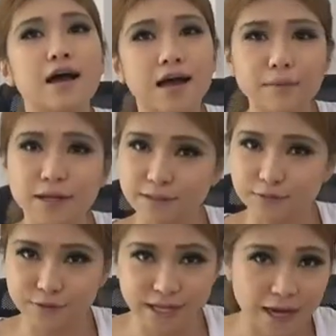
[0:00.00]
Up
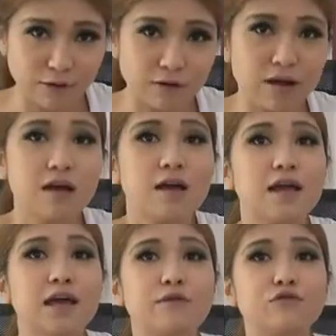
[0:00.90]
until now,
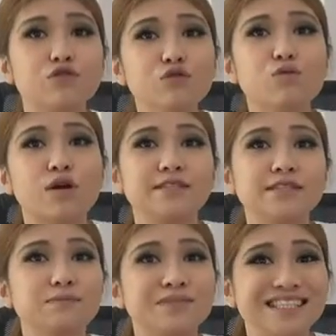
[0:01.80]
if you
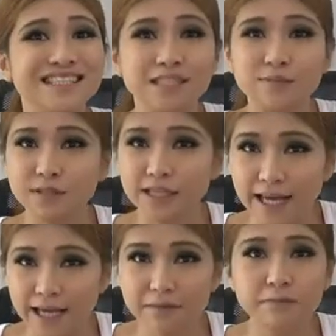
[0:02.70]
wanted
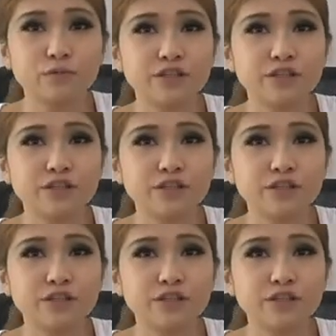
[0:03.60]
PCBA,